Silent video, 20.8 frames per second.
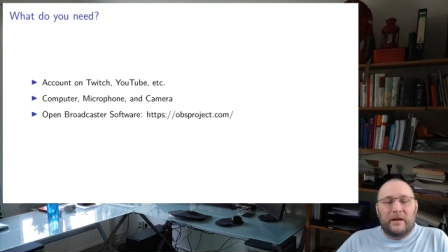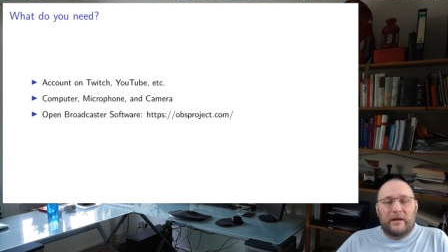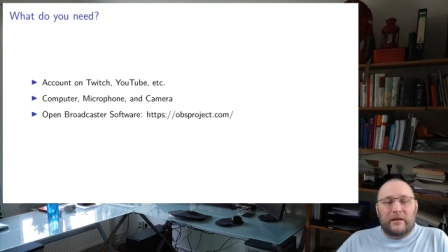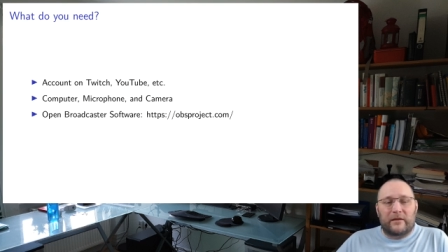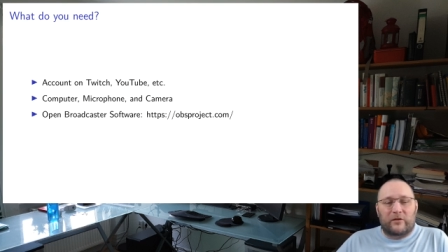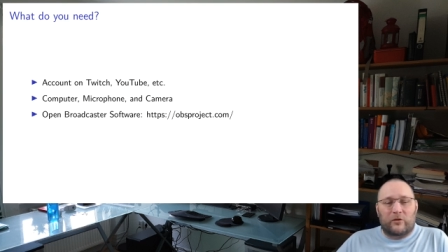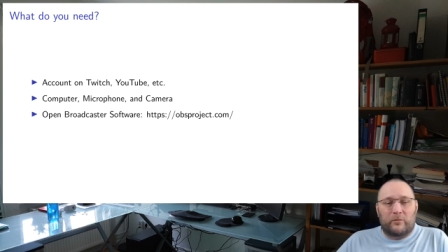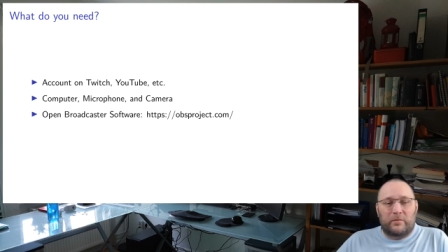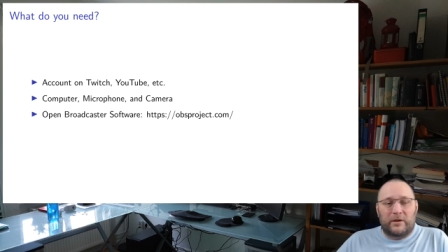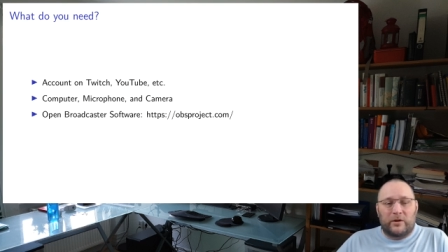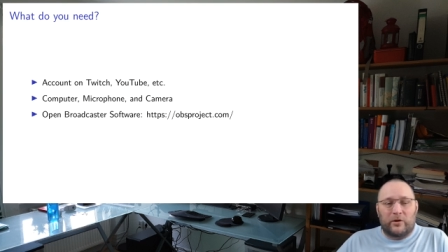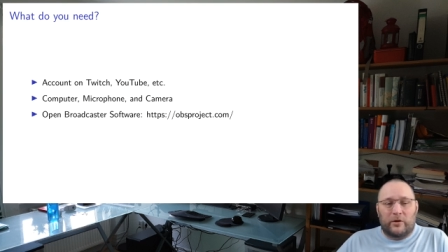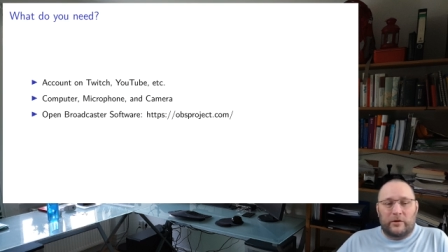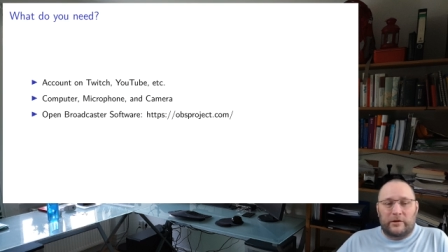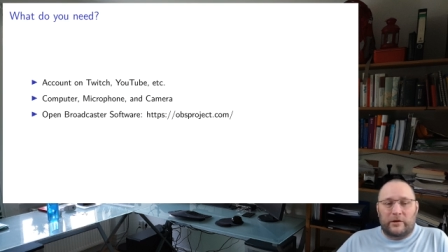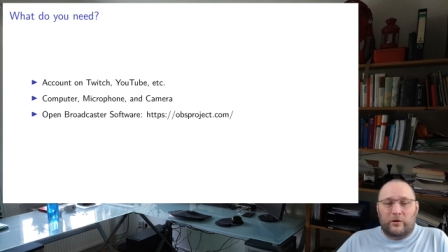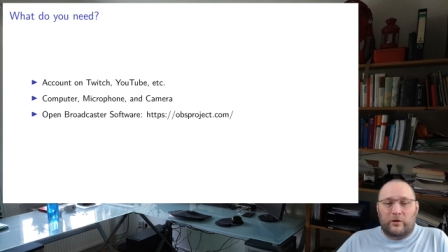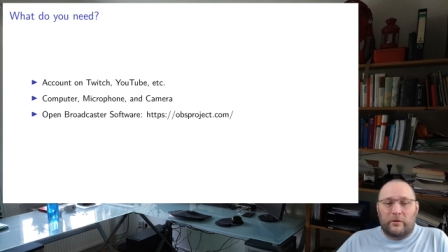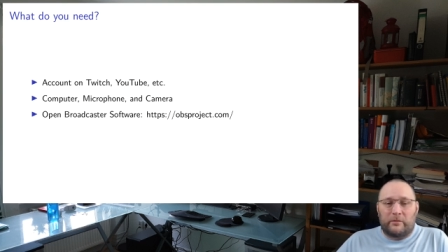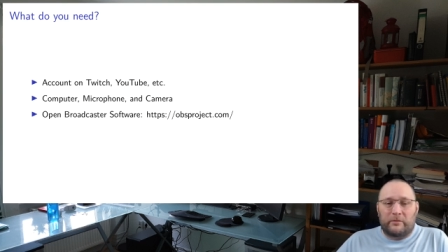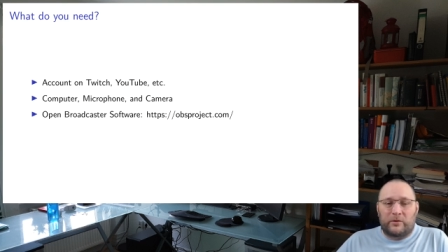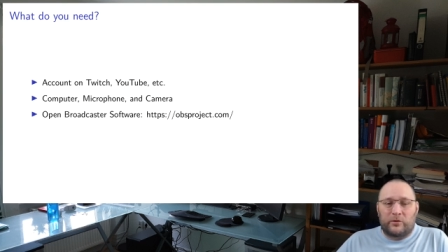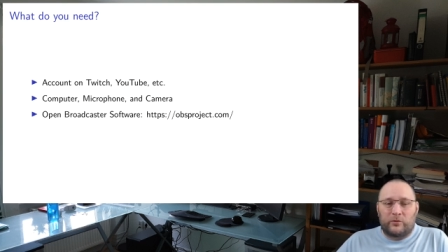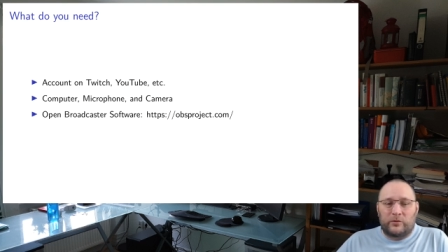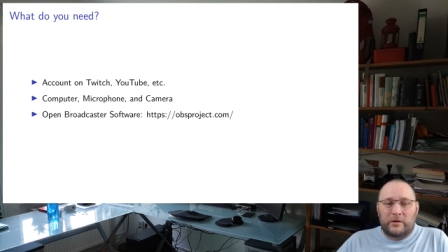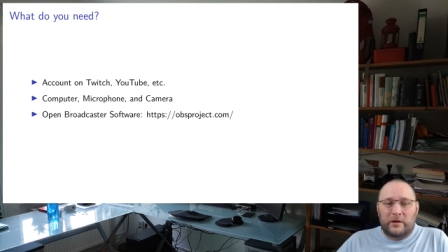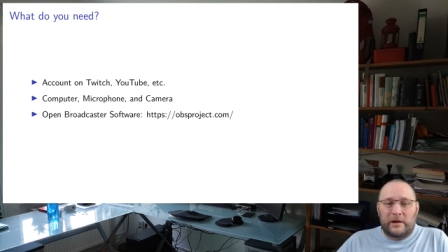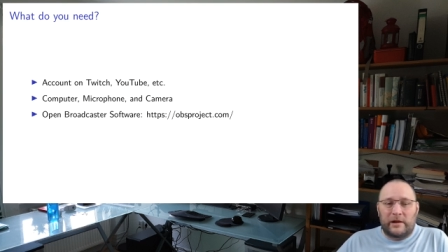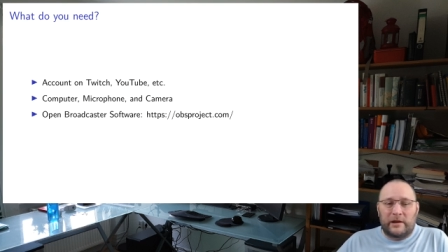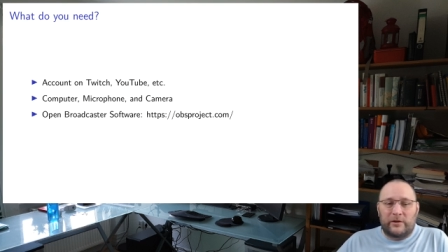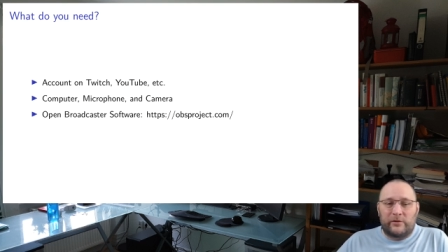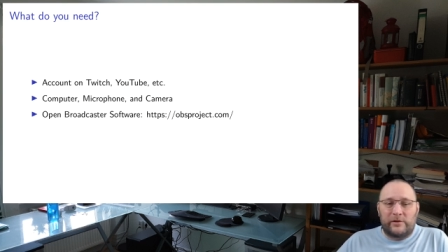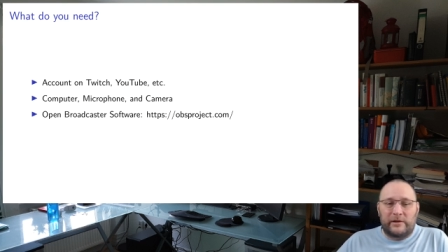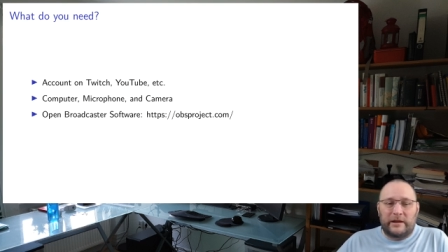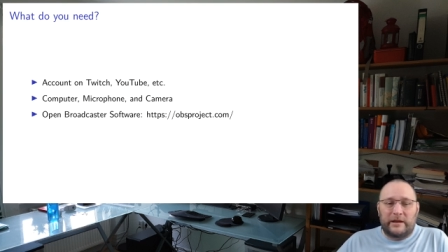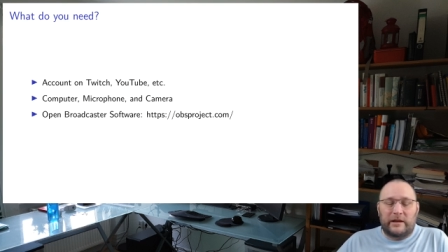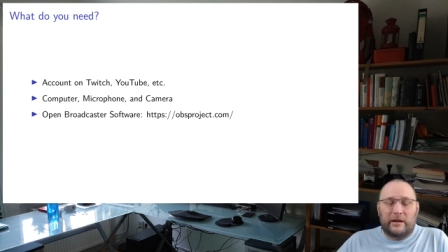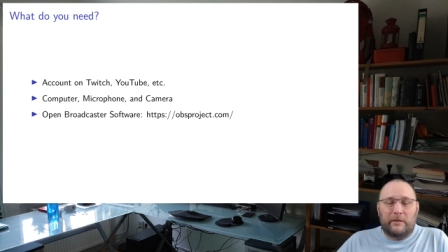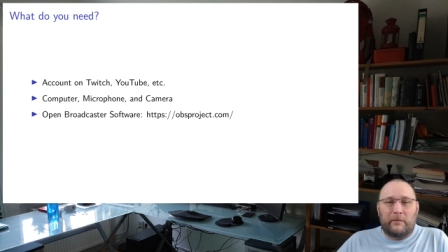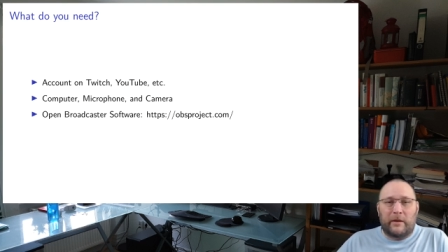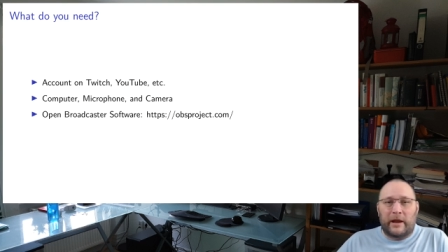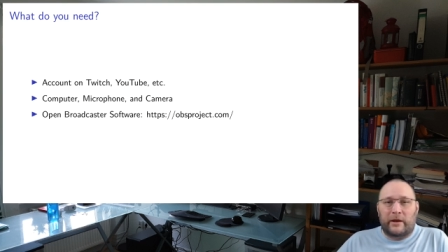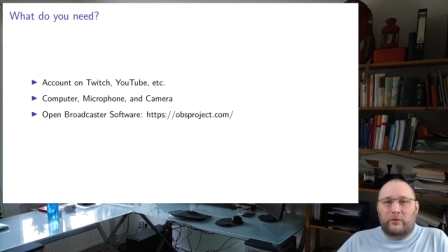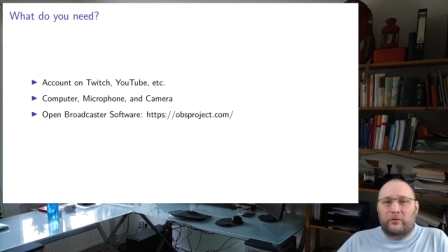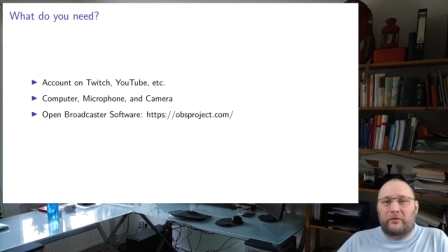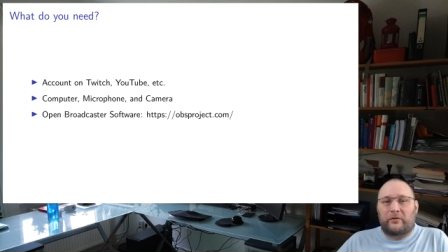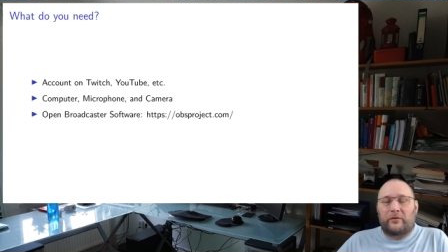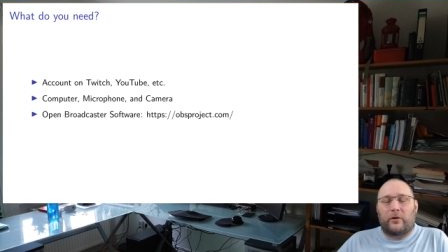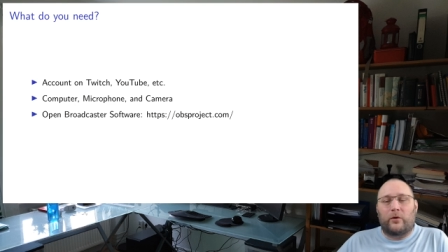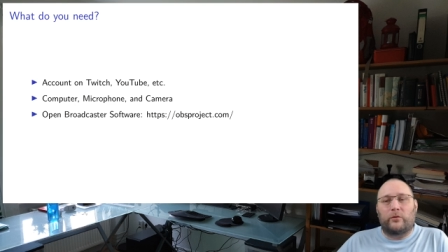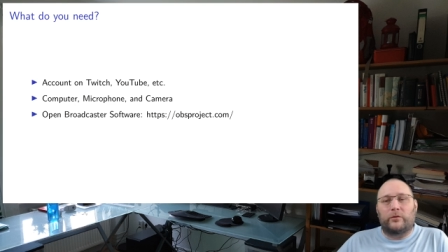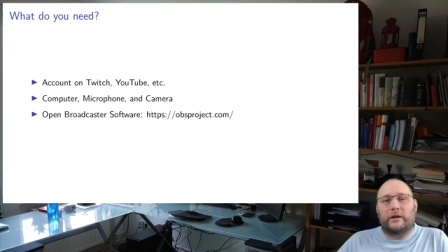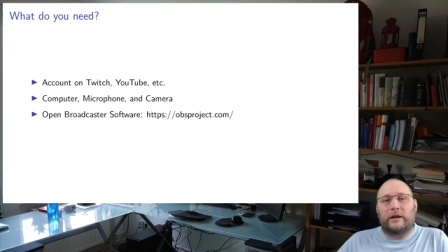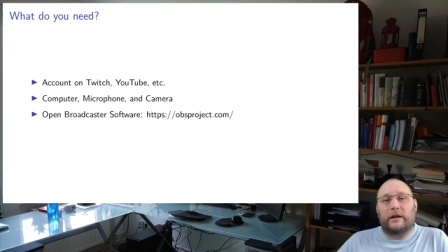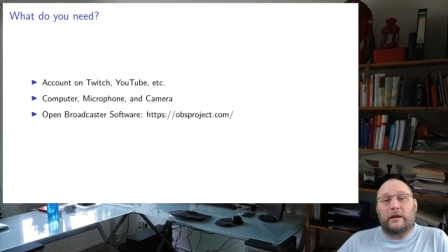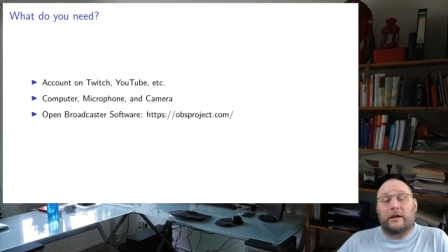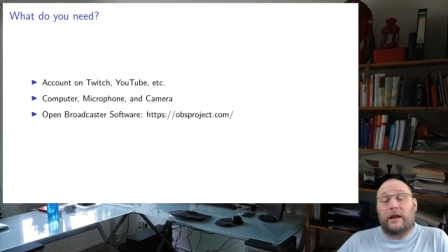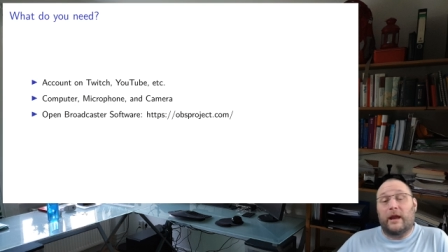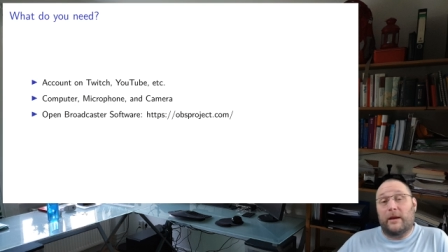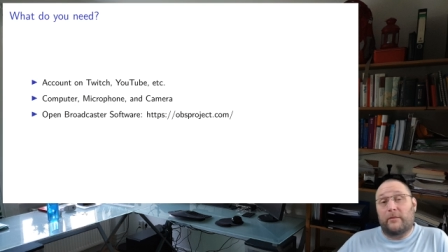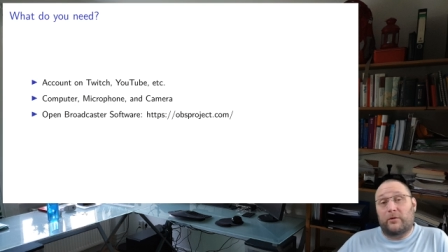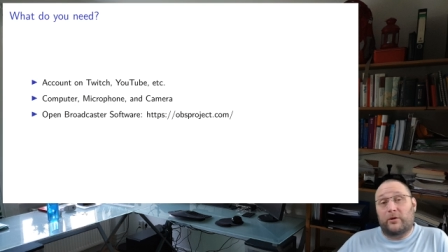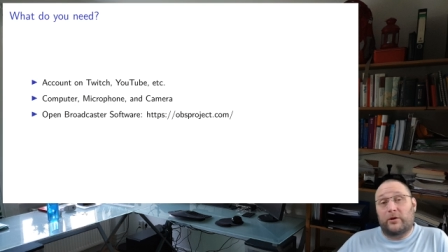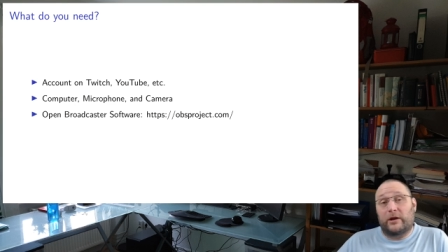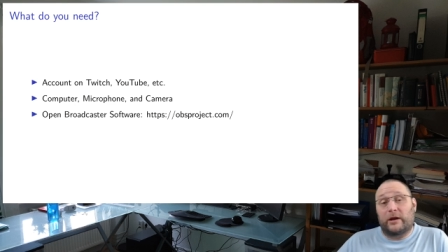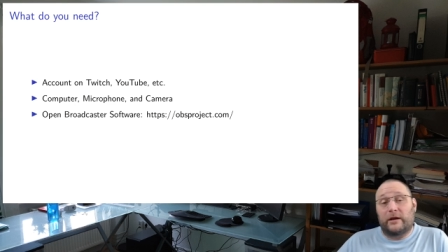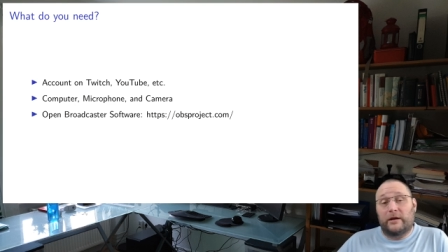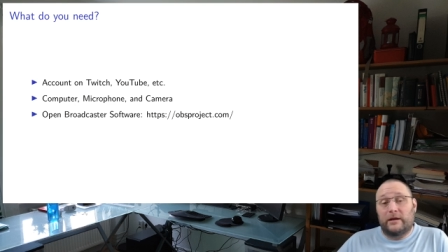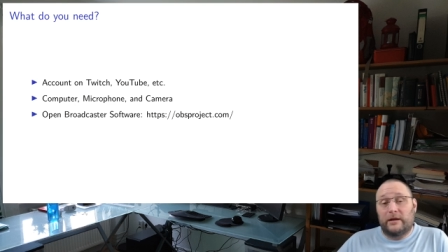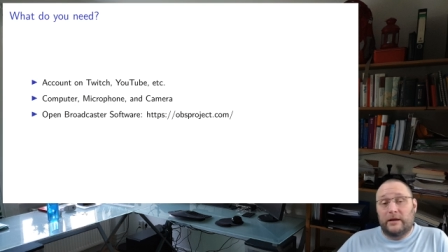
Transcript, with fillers: So beyond the computer, you'll need a microphone and a camera.